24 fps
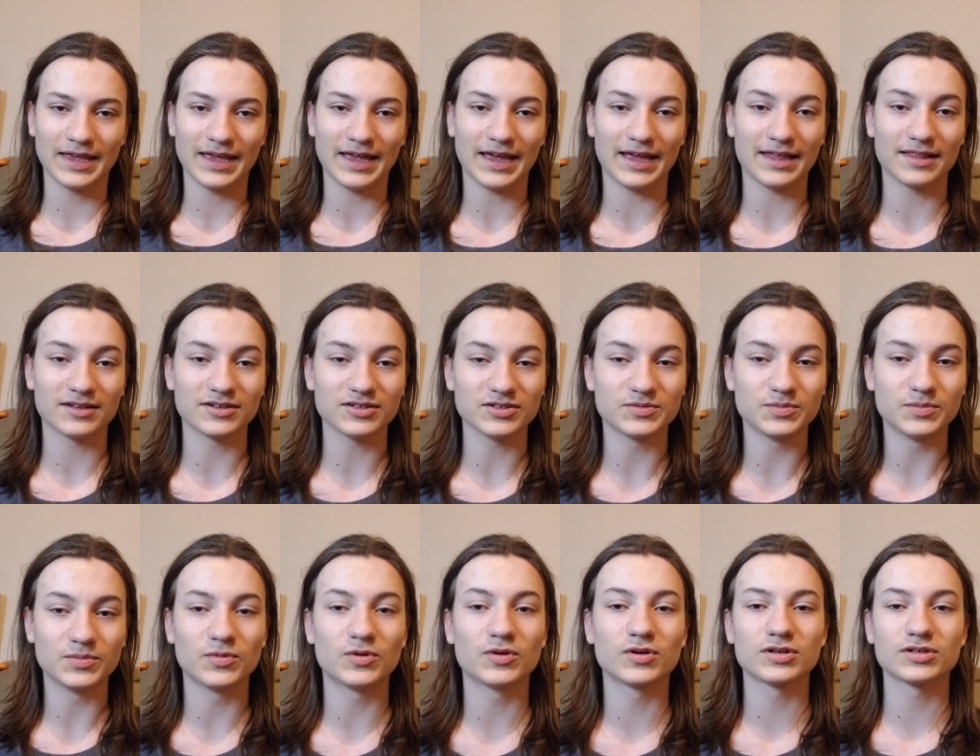And there's
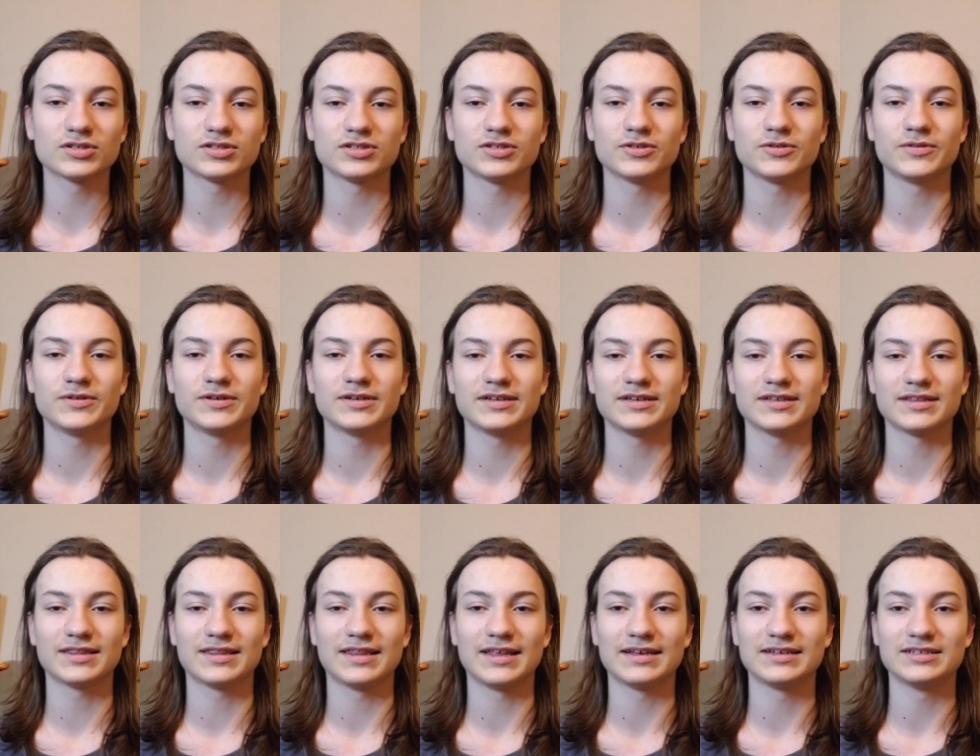more to
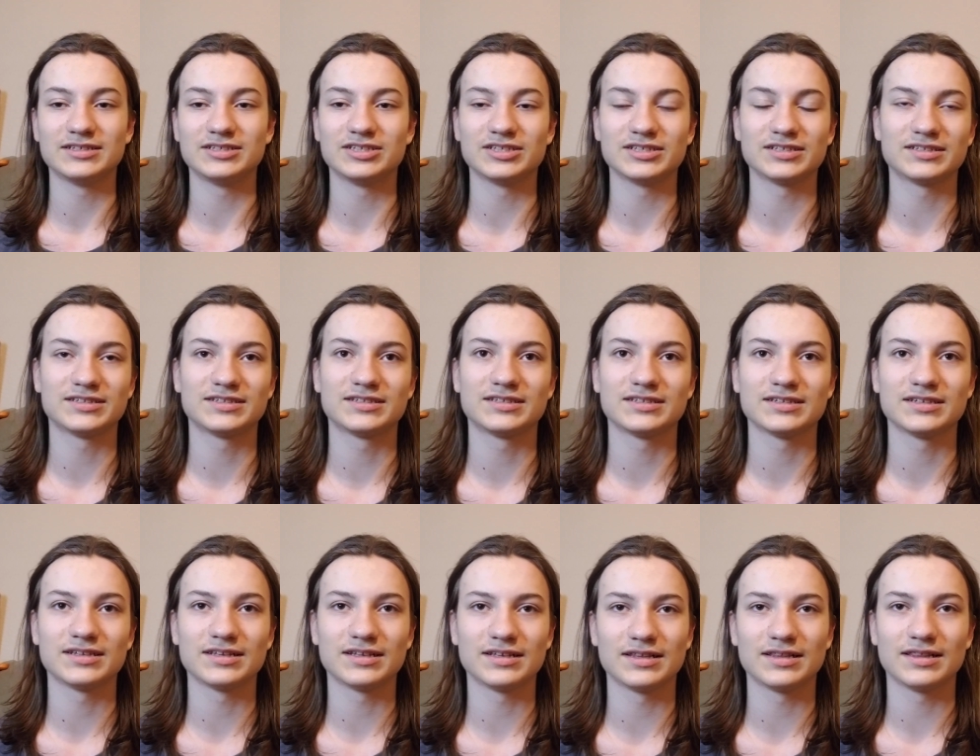it than just
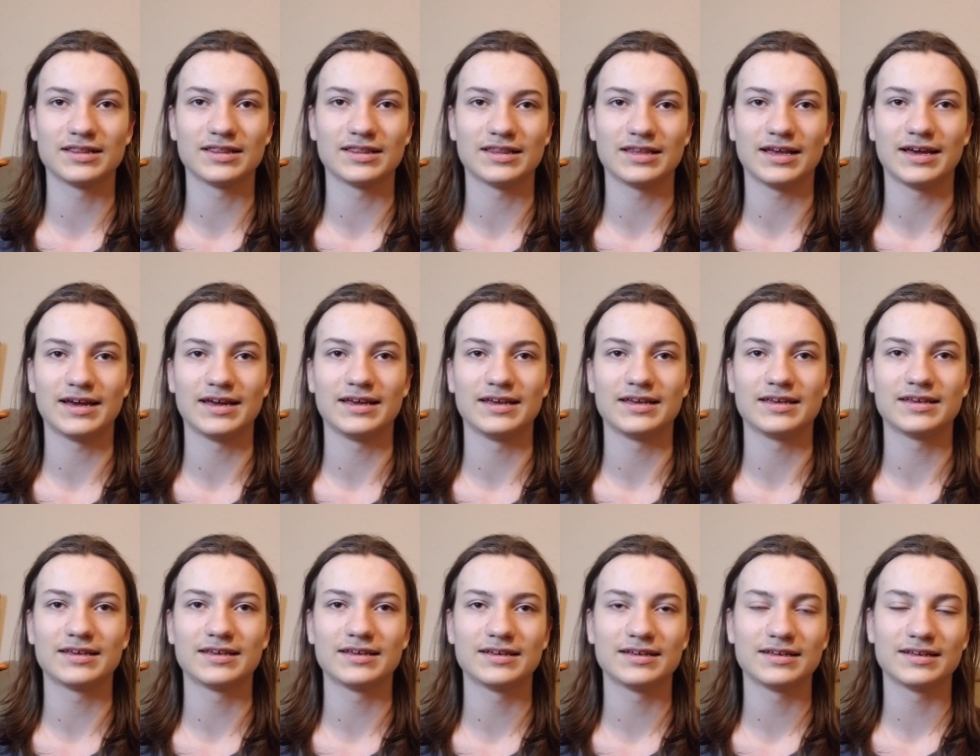
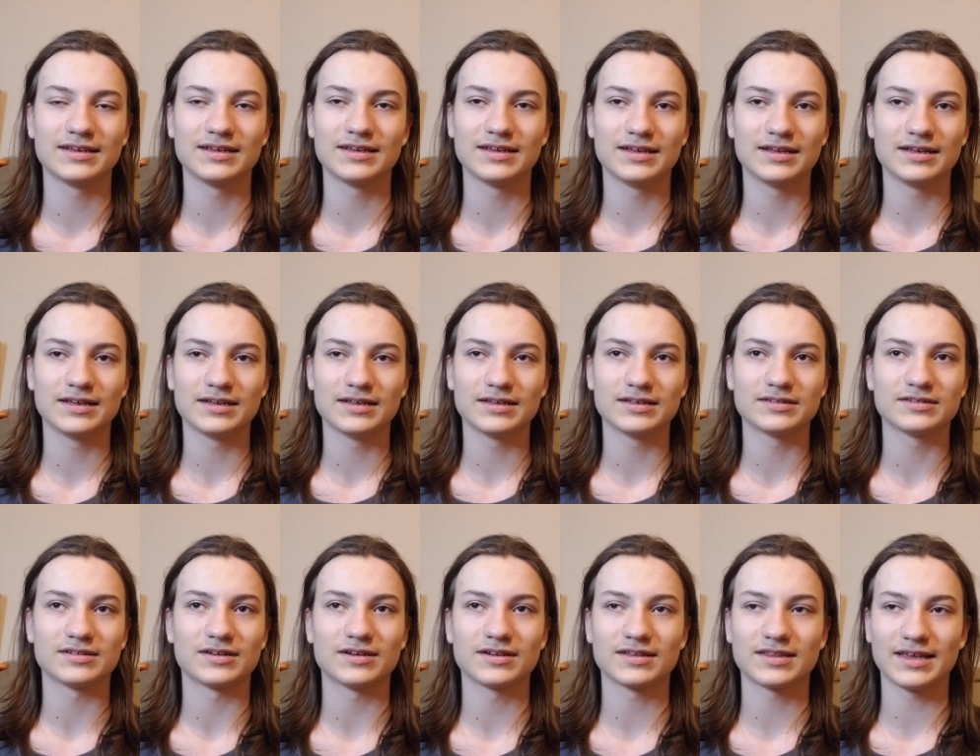like
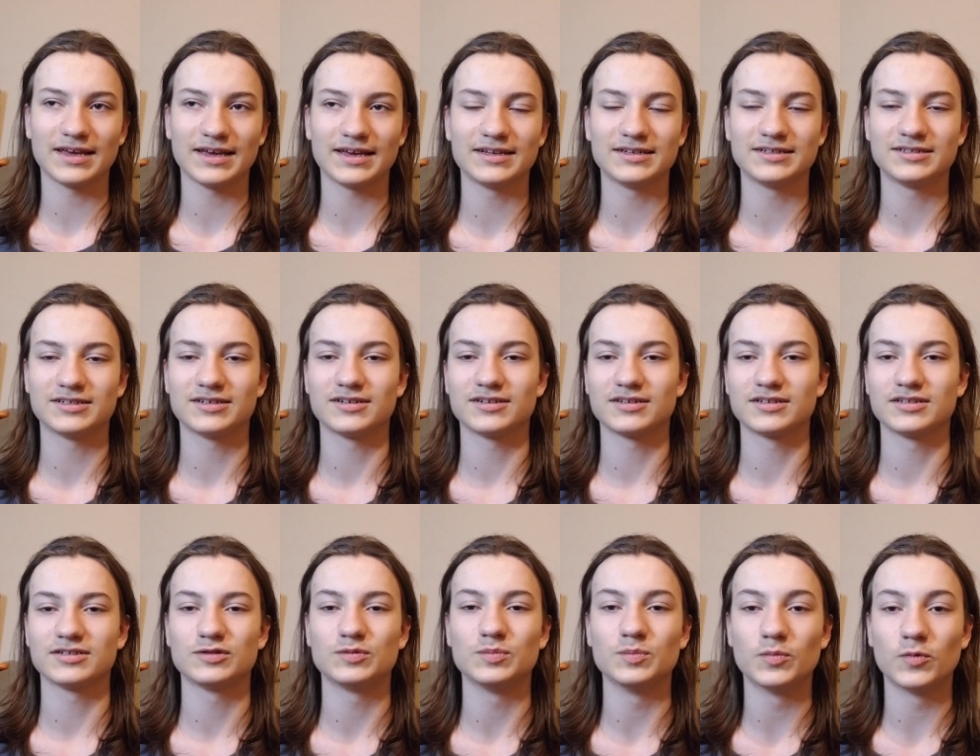Sonic the Hedgehog
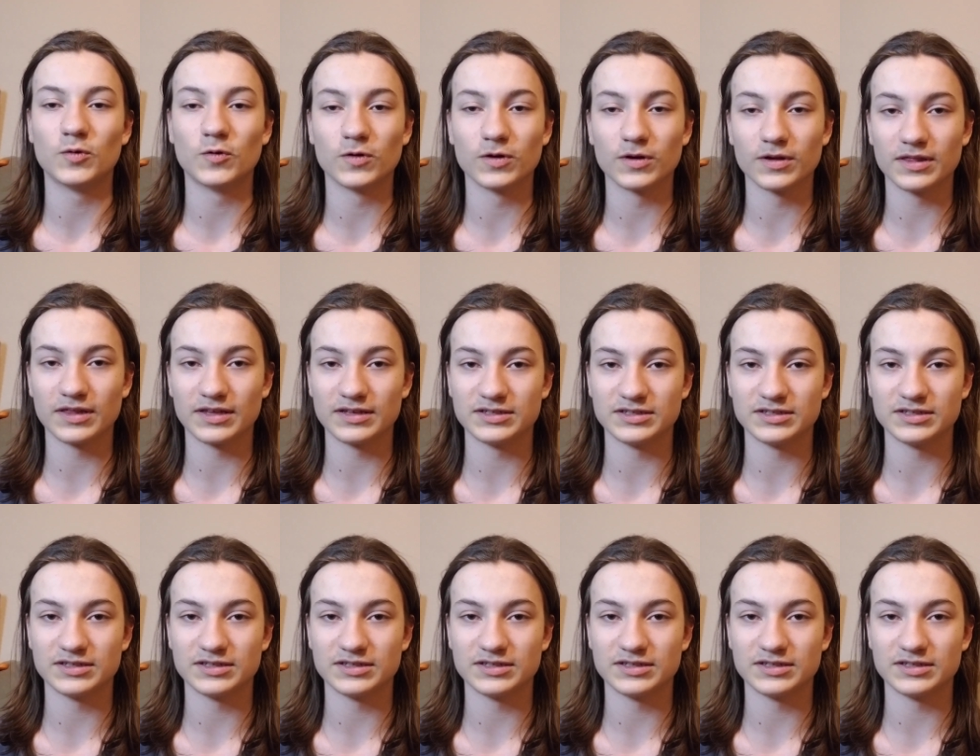is more than